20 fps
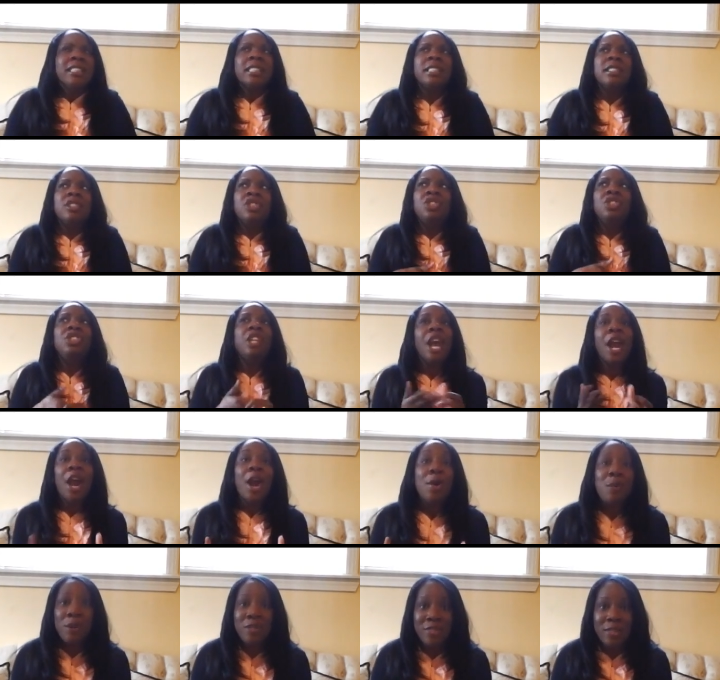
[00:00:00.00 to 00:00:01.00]
to
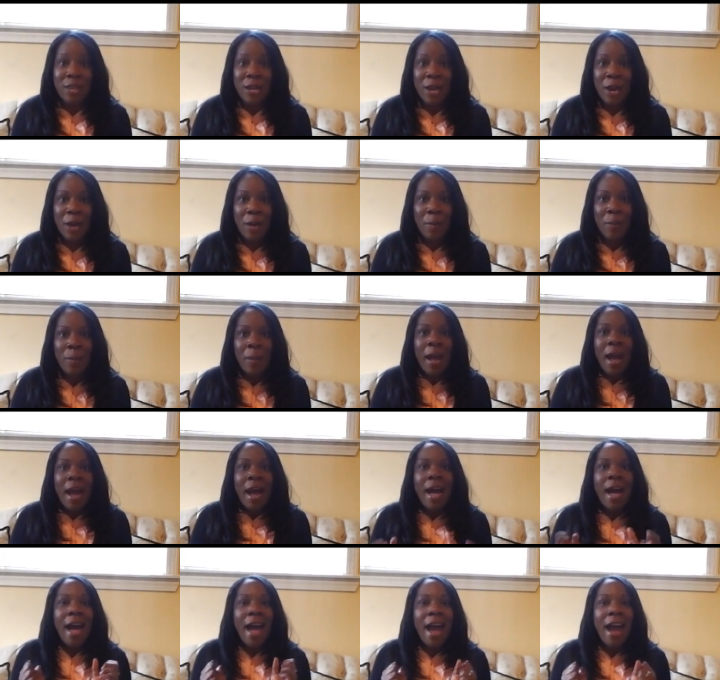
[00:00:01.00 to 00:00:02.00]
share with them
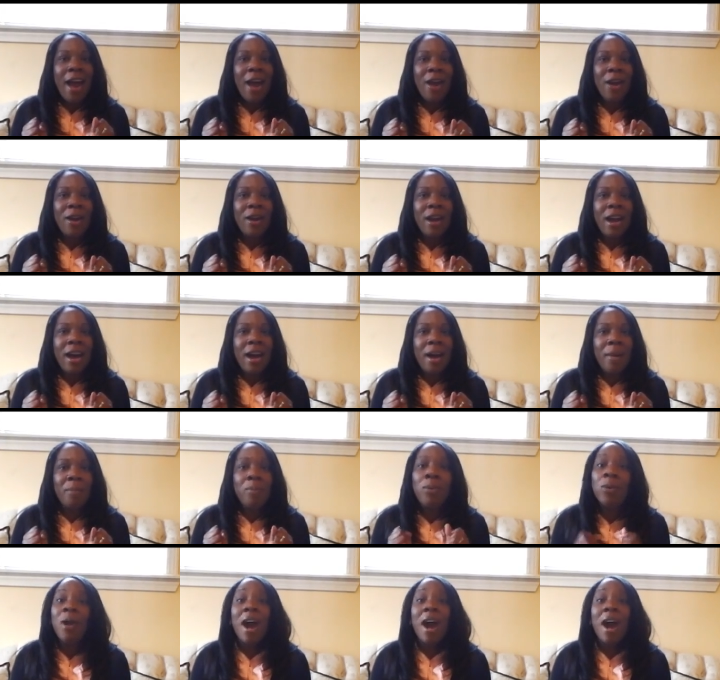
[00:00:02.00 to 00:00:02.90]
our